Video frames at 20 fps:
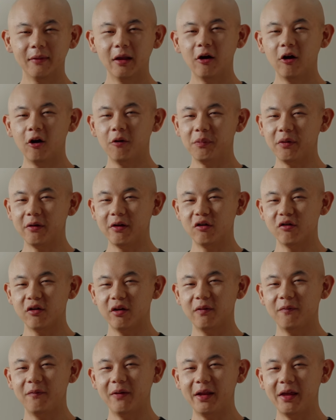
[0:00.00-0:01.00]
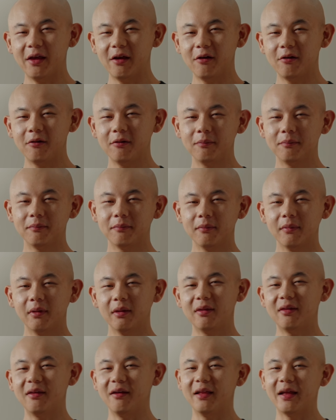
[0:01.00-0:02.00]
Hope you enjoyed the video.
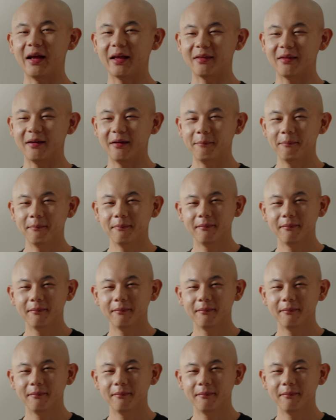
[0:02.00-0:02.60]
See you next time.